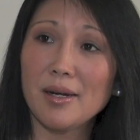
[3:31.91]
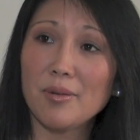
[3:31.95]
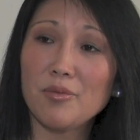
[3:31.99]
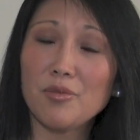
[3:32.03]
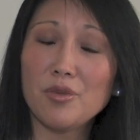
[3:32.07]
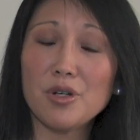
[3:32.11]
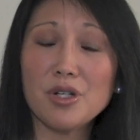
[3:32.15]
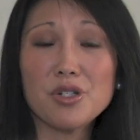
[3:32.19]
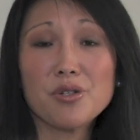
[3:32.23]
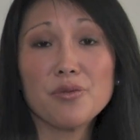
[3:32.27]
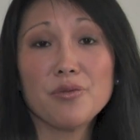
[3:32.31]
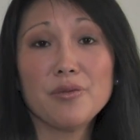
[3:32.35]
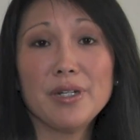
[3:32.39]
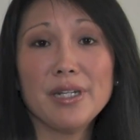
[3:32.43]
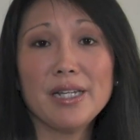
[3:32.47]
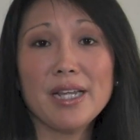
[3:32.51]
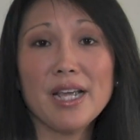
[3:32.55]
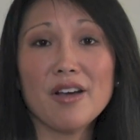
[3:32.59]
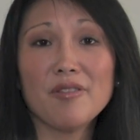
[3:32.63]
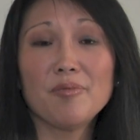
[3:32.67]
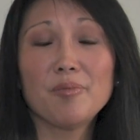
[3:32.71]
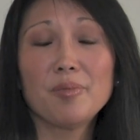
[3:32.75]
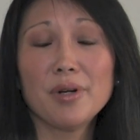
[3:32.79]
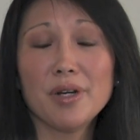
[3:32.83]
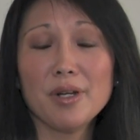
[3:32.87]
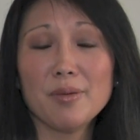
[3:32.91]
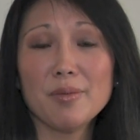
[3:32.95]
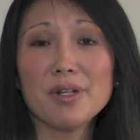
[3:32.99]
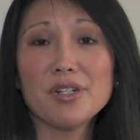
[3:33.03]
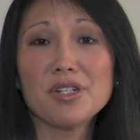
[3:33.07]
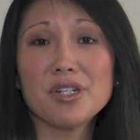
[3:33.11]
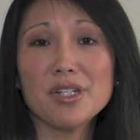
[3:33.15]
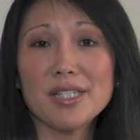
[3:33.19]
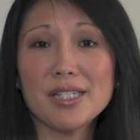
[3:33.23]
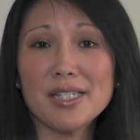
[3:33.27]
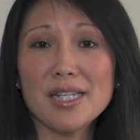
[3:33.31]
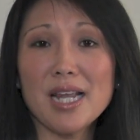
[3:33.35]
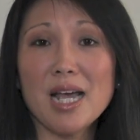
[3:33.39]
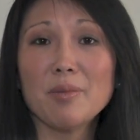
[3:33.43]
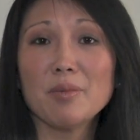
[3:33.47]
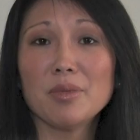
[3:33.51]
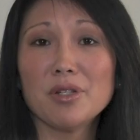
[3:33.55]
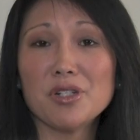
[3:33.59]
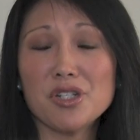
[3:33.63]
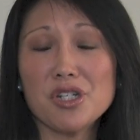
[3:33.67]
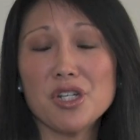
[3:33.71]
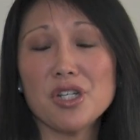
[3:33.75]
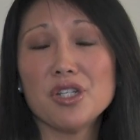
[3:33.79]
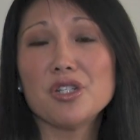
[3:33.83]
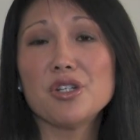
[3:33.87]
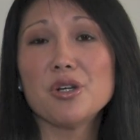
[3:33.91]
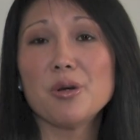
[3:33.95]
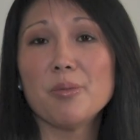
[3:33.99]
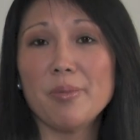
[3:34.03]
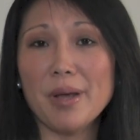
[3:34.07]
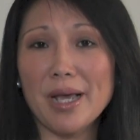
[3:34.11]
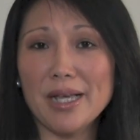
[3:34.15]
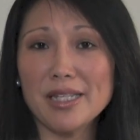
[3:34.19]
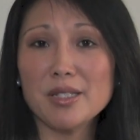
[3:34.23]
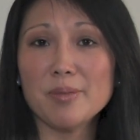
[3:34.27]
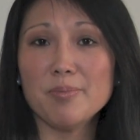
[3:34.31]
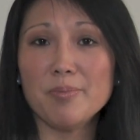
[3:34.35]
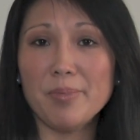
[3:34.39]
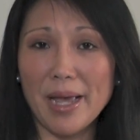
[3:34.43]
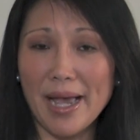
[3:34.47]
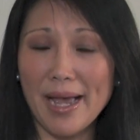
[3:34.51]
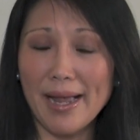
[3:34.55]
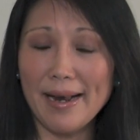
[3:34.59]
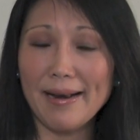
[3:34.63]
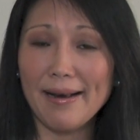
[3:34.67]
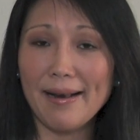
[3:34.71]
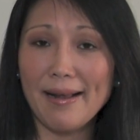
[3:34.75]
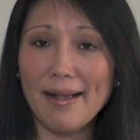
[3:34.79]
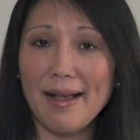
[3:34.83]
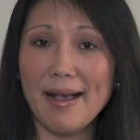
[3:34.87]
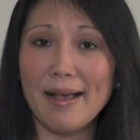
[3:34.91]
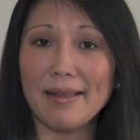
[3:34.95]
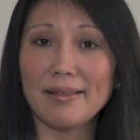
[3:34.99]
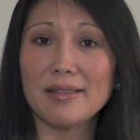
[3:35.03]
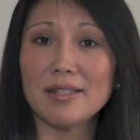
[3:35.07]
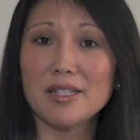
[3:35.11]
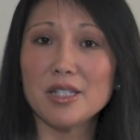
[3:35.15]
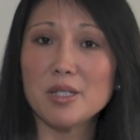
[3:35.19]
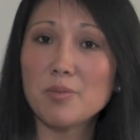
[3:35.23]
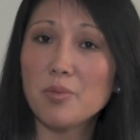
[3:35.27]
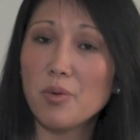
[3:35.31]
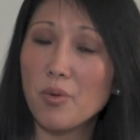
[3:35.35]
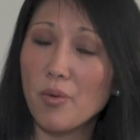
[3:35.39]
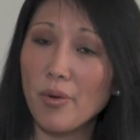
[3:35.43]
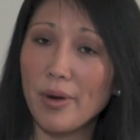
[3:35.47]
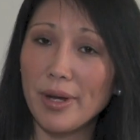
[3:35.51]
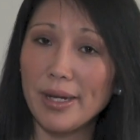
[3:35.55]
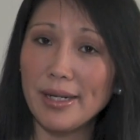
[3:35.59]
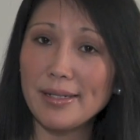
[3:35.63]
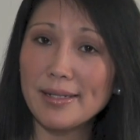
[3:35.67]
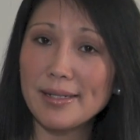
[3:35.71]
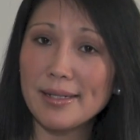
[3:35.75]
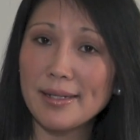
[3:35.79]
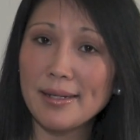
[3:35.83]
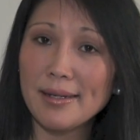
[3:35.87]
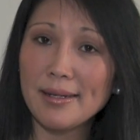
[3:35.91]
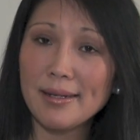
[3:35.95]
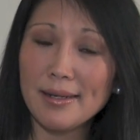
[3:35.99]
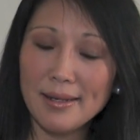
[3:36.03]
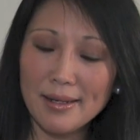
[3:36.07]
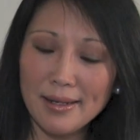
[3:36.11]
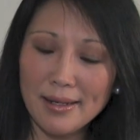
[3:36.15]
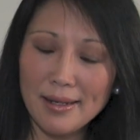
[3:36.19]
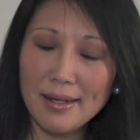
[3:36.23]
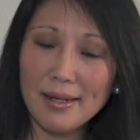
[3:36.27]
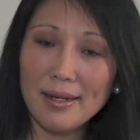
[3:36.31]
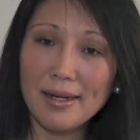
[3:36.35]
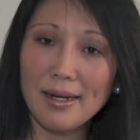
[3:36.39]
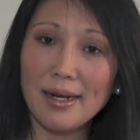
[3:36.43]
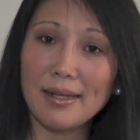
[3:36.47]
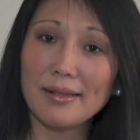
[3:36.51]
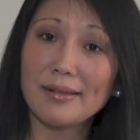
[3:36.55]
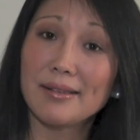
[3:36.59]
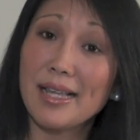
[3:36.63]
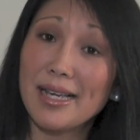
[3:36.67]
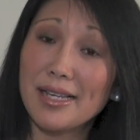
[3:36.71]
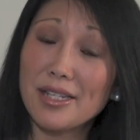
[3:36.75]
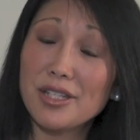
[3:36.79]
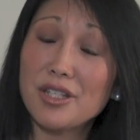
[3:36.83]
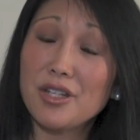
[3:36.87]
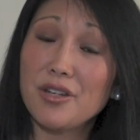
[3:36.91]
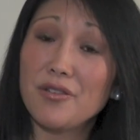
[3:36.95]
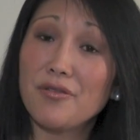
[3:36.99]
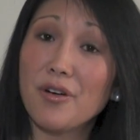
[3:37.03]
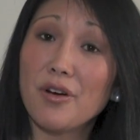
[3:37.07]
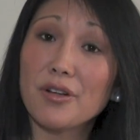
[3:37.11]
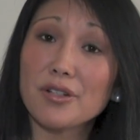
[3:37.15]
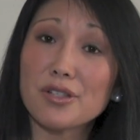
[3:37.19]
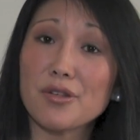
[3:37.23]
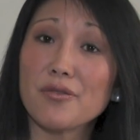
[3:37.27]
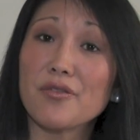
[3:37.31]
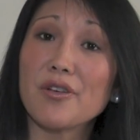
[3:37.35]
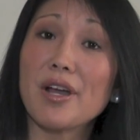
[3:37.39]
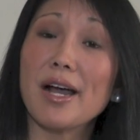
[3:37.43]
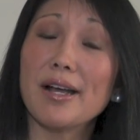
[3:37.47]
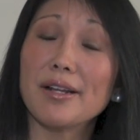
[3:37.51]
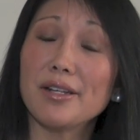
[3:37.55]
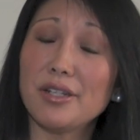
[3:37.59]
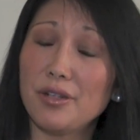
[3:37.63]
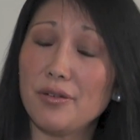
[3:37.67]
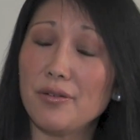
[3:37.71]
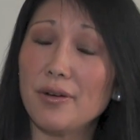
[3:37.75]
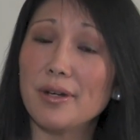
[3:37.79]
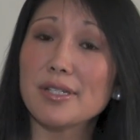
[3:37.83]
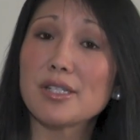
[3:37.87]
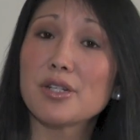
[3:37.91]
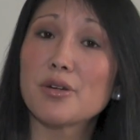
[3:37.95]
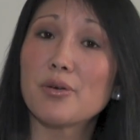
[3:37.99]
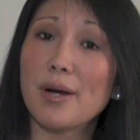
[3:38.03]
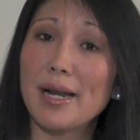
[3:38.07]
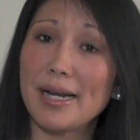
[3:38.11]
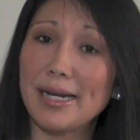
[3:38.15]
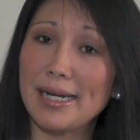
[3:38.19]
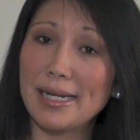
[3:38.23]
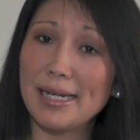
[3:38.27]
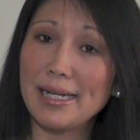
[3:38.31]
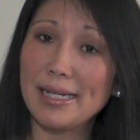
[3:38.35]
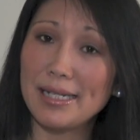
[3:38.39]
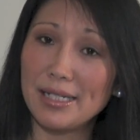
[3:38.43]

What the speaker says: which we have pretty much established is your best bet at this point, unless you've also got U.S. credit